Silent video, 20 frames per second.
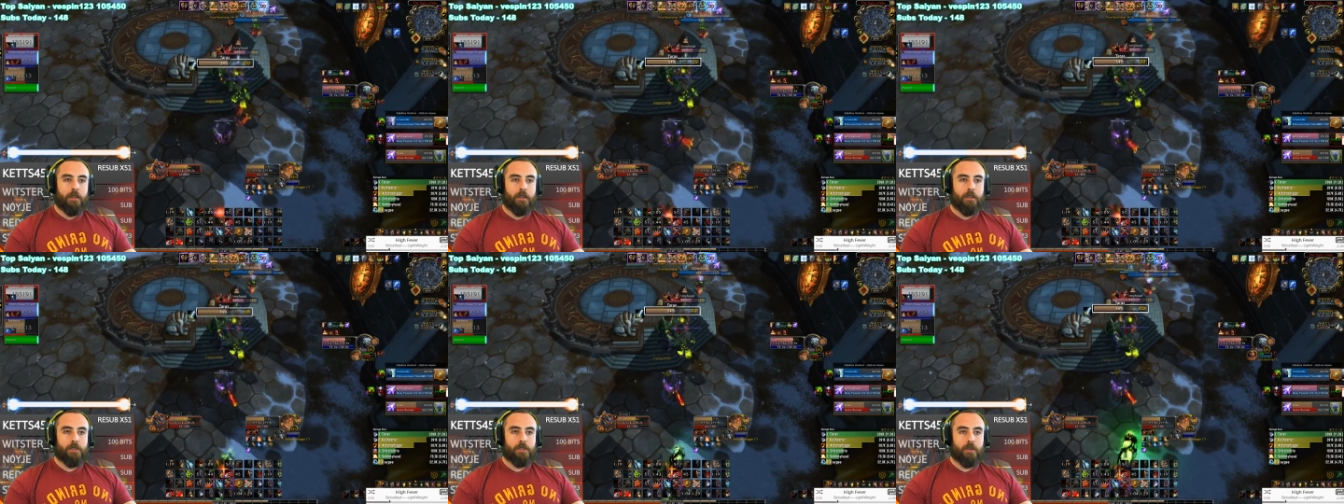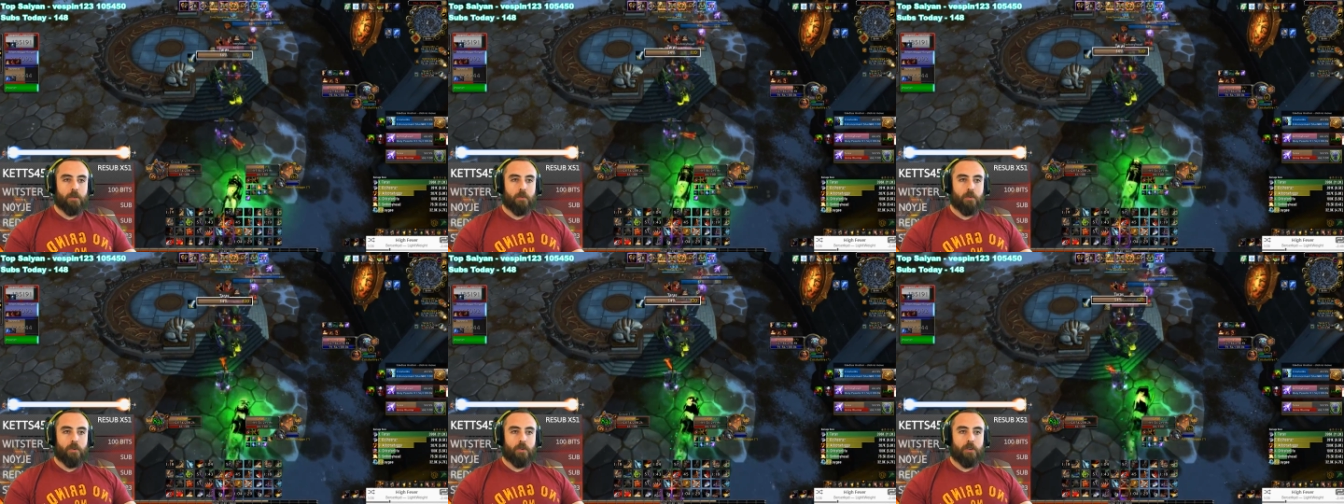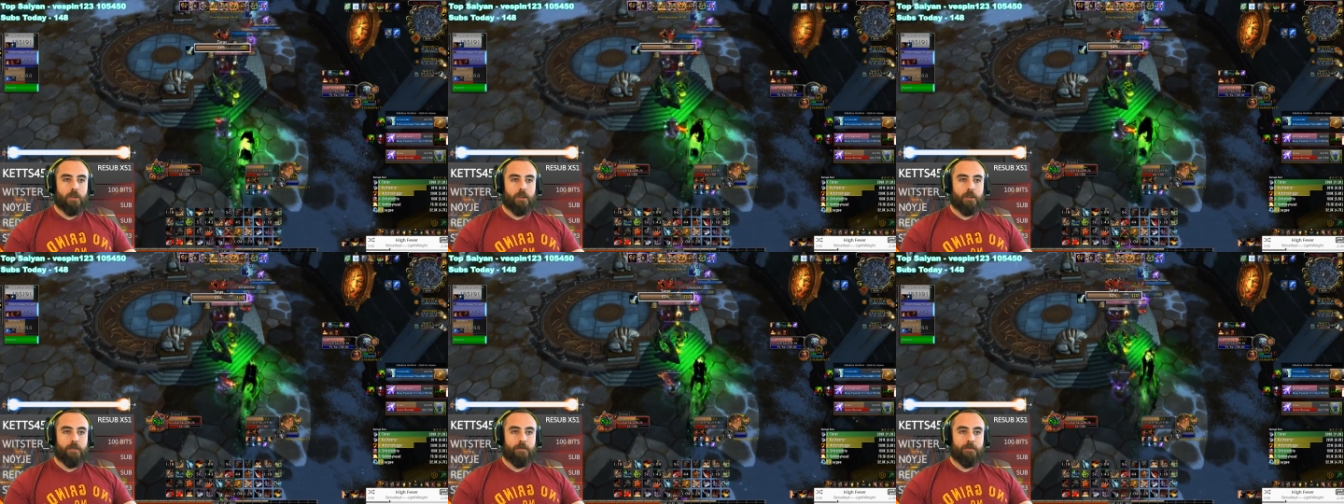It's our war.
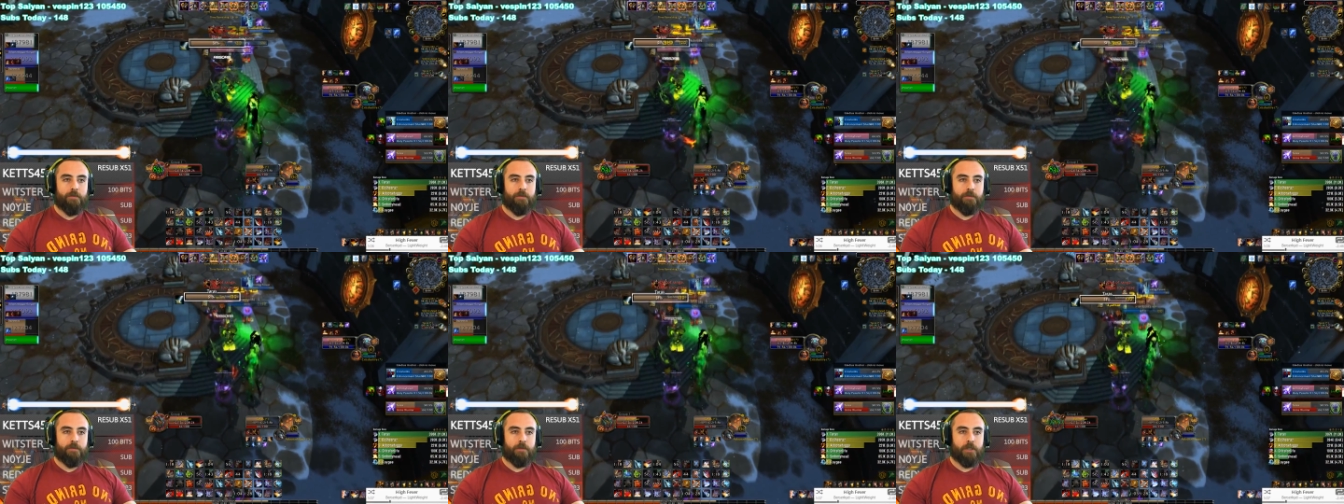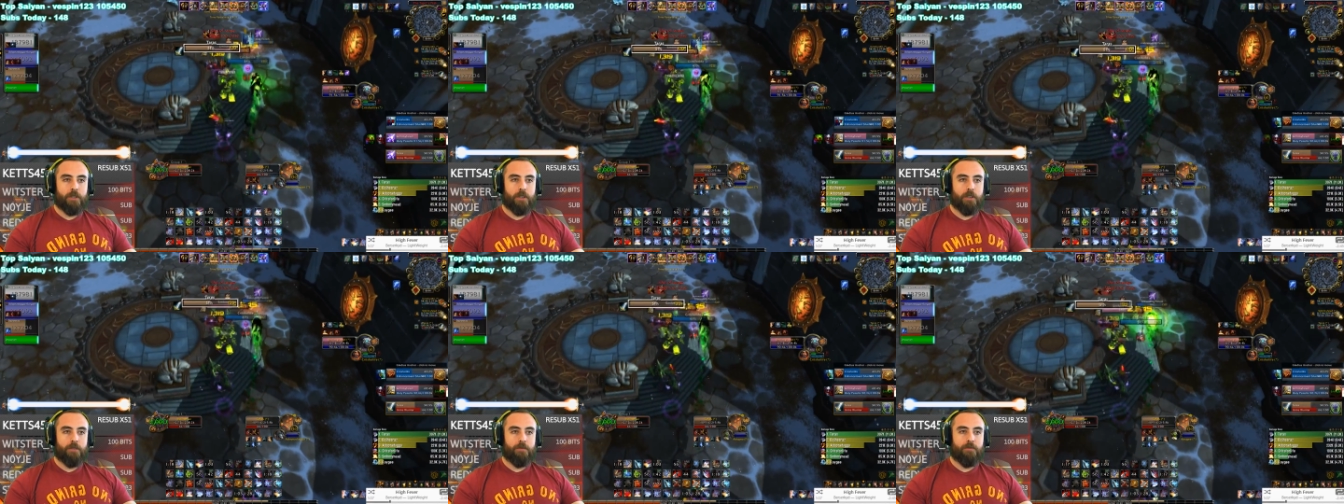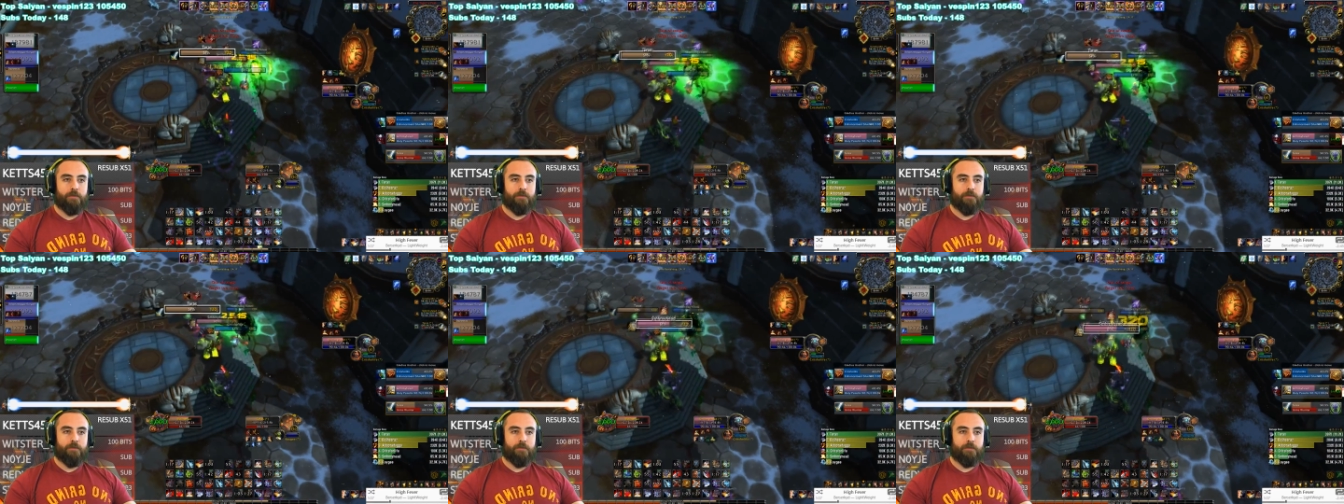Here, right? Sure.
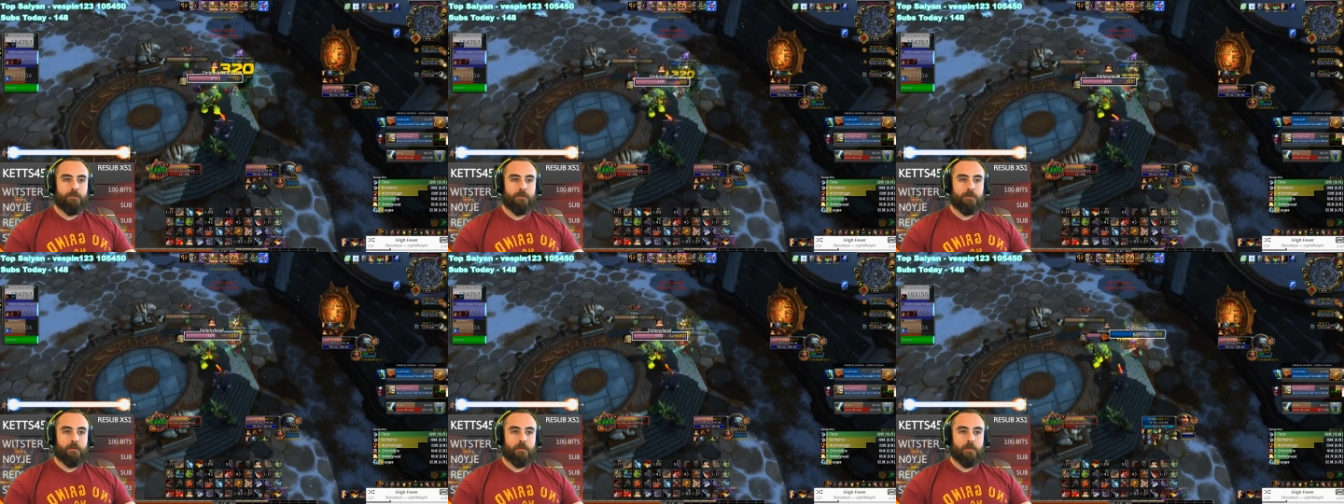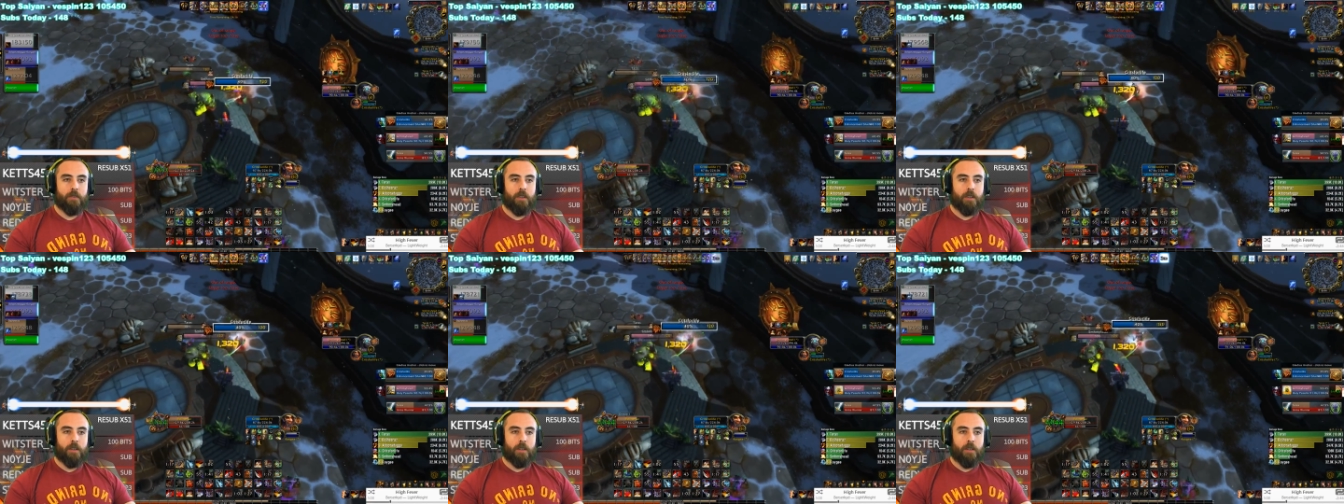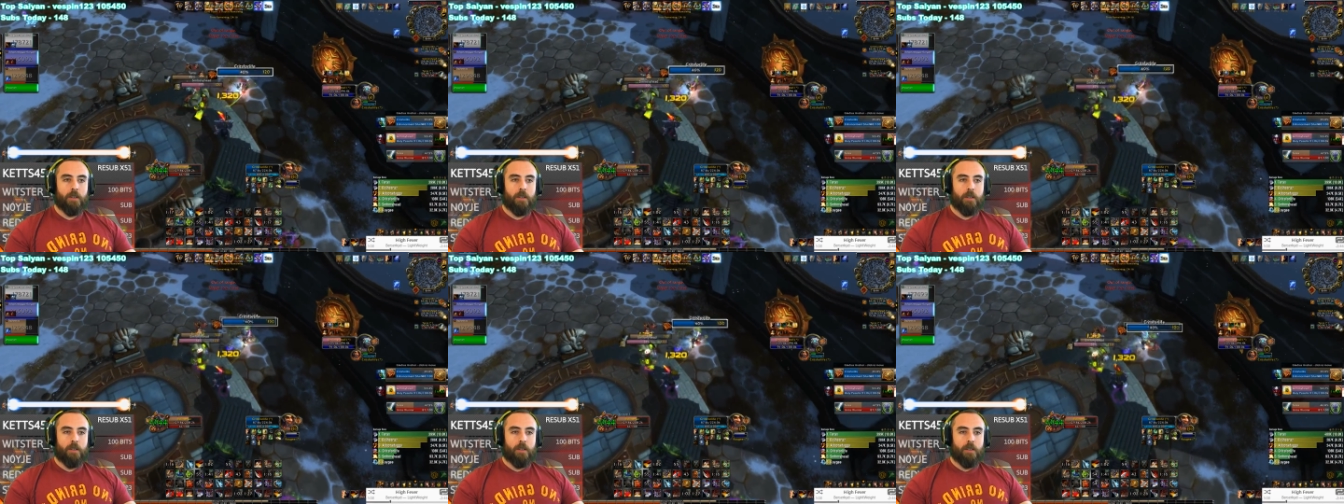
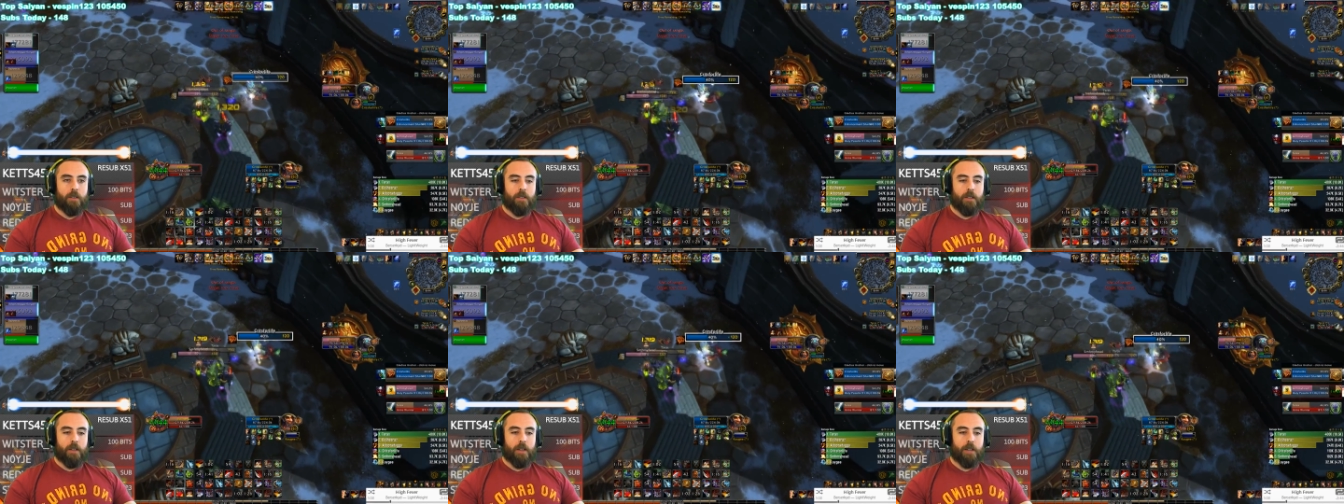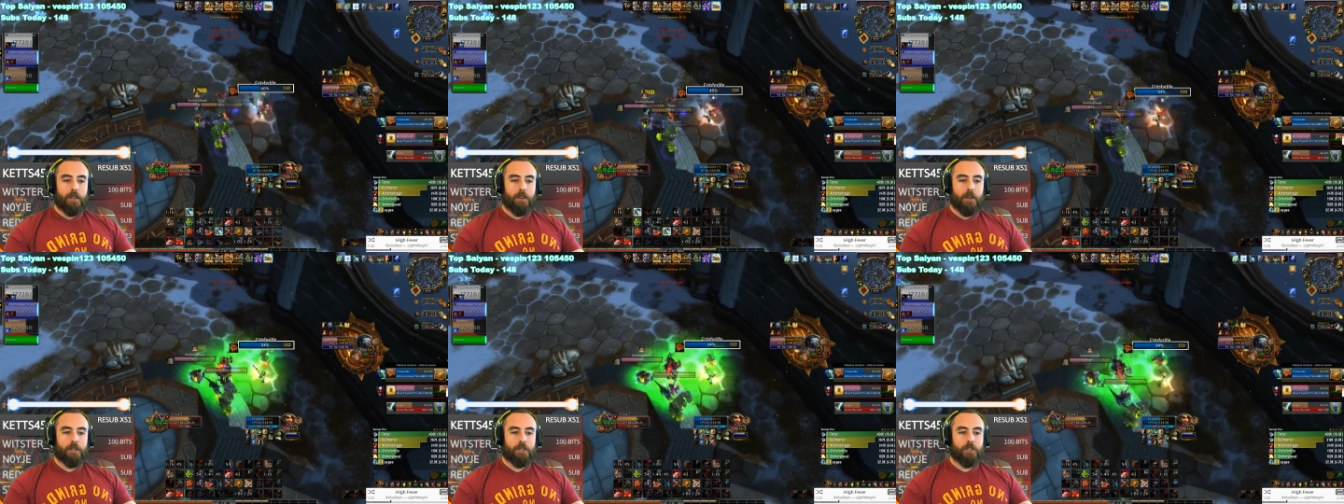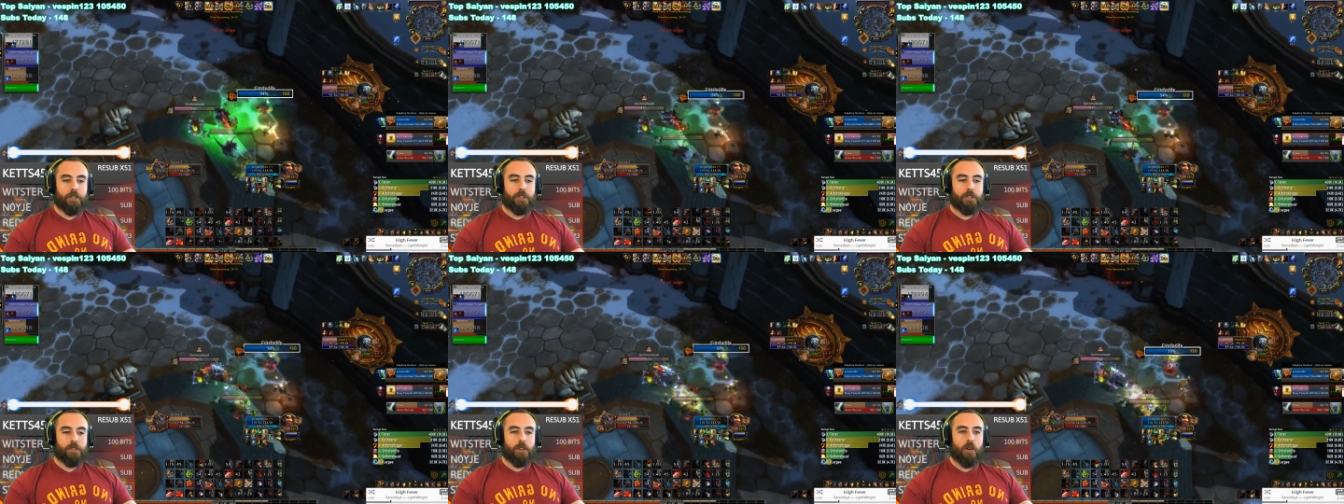Uh, uh, they're
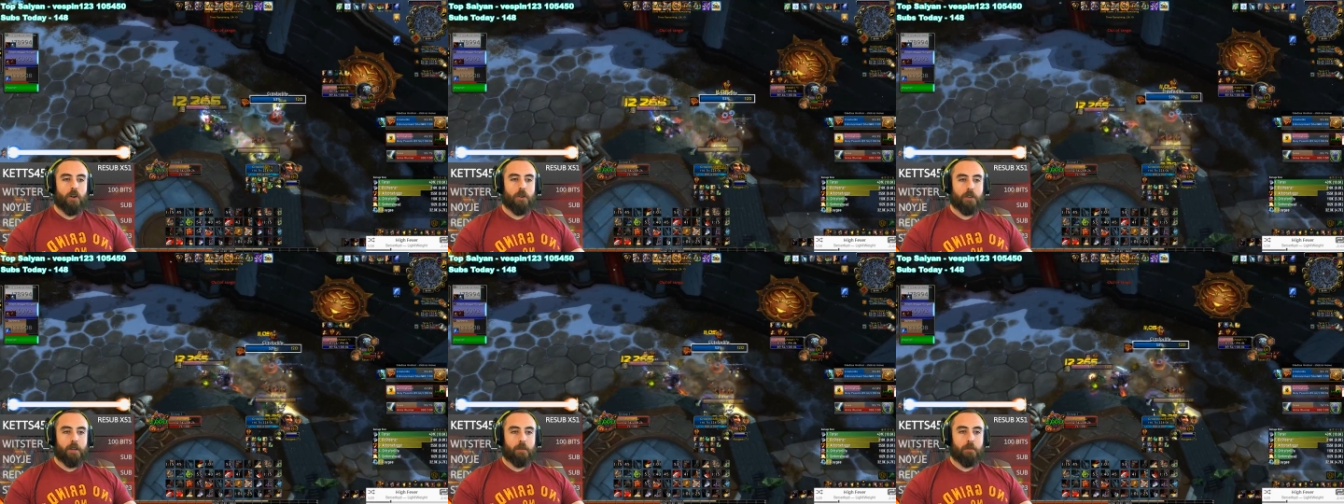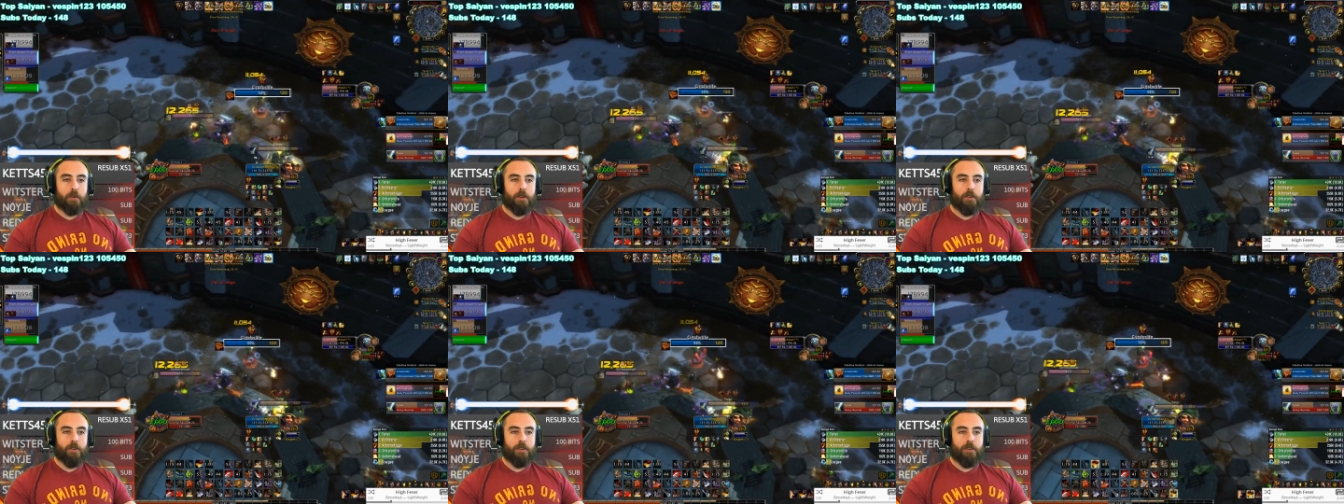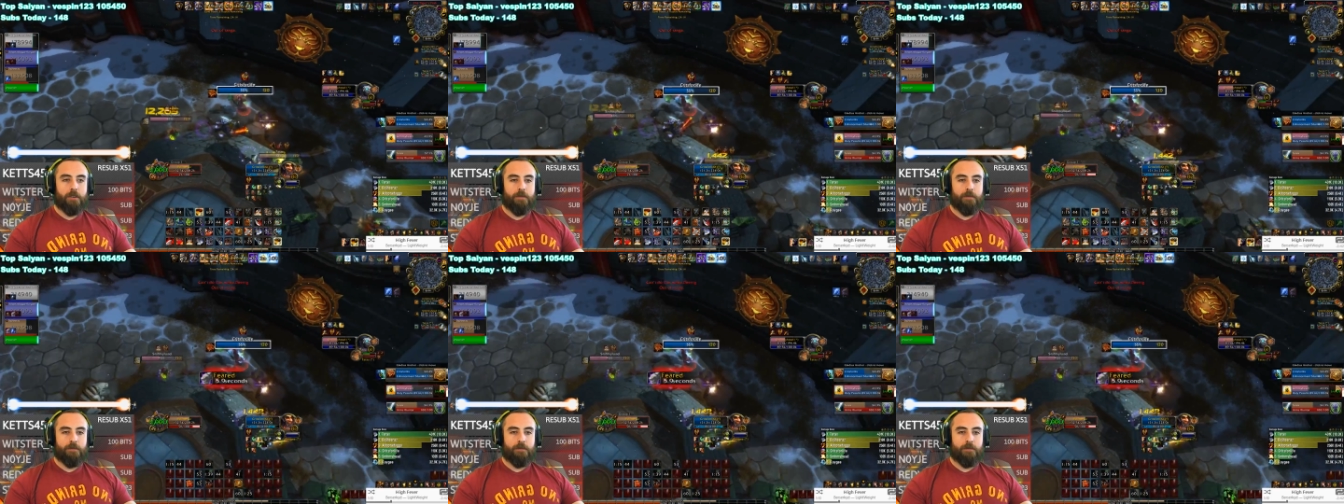actually just all getting pwned.